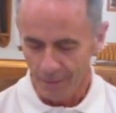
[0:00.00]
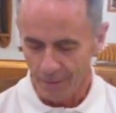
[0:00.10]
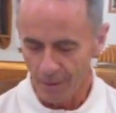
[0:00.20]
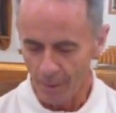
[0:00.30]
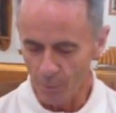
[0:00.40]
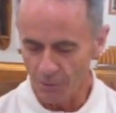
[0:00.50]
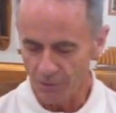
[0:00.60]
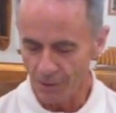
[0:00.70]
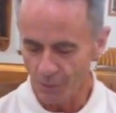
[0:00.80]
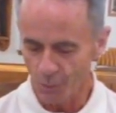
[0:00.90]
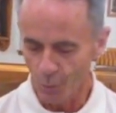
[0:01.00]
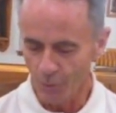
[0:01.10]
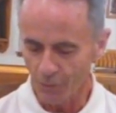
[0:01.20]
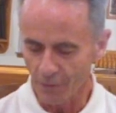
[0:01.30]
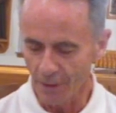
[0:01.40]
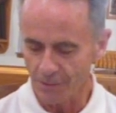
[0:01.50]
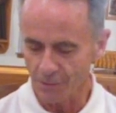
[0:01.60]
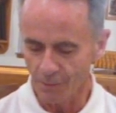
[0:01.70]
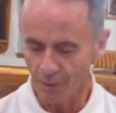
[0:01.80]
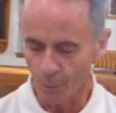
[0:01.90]
It humbles us with the
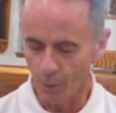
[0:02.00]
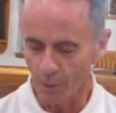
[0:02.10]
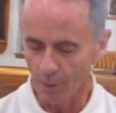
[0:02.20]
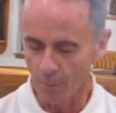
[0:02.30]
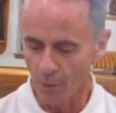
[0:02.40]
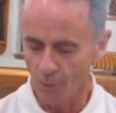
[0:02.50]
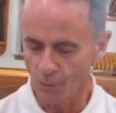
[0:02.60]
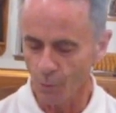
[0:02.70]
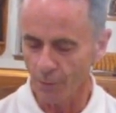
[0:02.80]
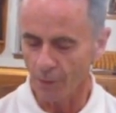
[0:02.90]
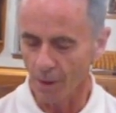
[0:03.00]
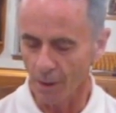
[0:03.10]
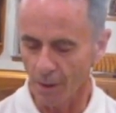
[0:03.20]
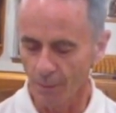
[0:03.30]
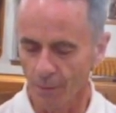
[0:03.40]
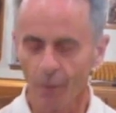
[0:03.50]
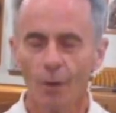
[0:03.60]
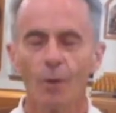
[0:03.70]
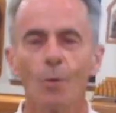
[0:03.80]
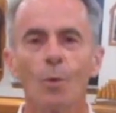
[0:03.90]
lesson that we are most with God
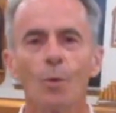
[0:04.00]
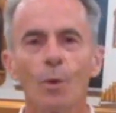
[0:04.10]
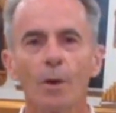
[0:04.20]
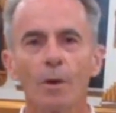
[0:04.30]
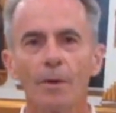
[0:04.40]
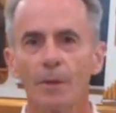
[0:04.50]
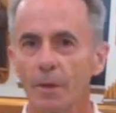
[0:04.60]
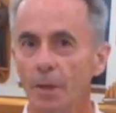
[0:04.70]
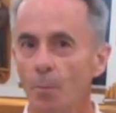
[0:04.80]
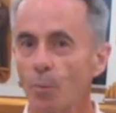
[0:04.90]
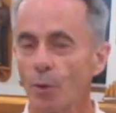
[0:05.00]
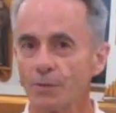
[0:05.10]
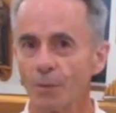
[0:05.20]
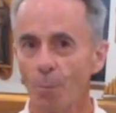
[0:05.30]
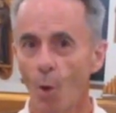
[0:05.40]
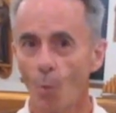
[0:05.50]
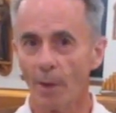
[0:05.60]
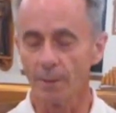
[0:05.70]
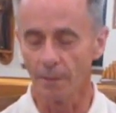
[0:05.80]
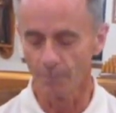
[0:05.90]
when we are in the present
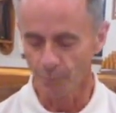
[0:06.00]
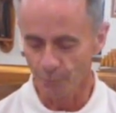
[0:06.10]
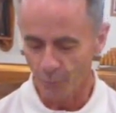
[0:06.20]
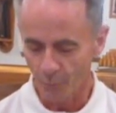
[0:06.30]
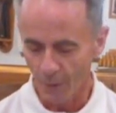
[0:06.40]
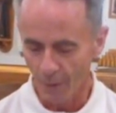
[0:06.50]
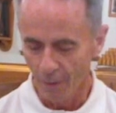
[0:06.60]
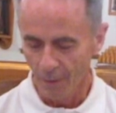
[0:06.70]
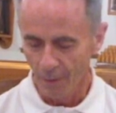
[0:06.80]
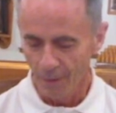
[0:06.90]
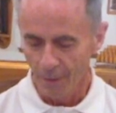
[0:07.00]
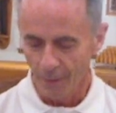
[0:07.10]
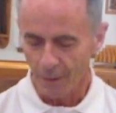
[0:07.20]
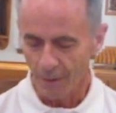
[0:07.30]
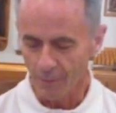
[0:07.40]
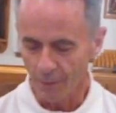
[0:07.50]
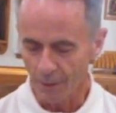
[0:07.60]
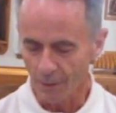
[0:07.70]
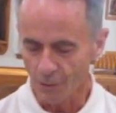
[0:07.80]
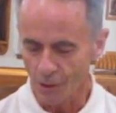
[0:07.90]
moment. And
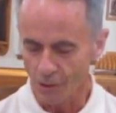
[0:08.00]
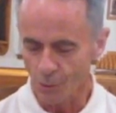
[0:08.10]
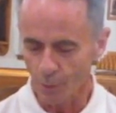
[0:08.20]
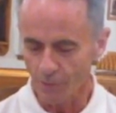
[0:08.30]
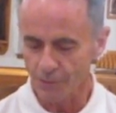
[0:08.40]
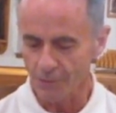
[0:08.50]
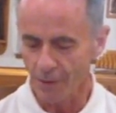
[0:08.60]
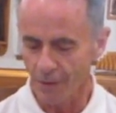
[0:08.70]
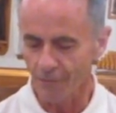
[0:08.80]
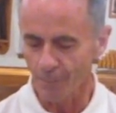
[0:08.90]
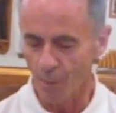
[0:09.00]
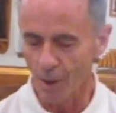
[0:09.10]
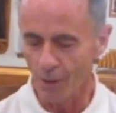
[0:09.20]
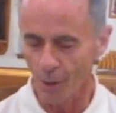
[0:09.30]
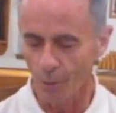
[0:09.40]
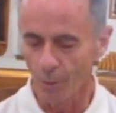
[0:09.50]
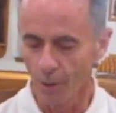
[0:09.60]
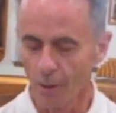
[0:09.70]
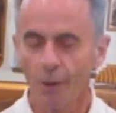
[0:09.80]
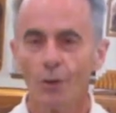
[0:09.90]
the Jesuits have a motto,
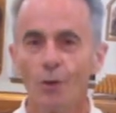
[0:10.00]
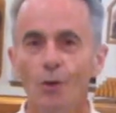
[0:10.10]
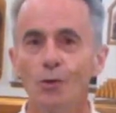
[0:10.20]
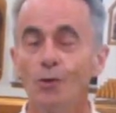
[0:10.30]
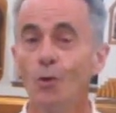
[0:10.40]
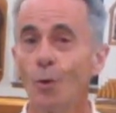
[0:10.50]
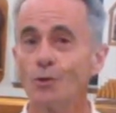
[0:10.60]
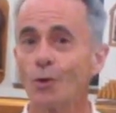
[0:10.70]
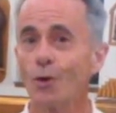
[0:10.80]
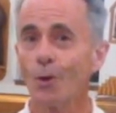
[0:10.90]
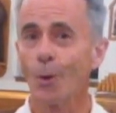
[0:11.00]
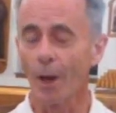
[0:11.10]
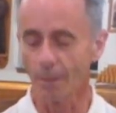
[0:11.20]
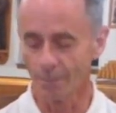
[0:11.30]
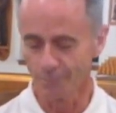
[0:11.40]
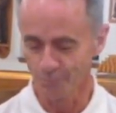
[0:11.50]
do what you're doing.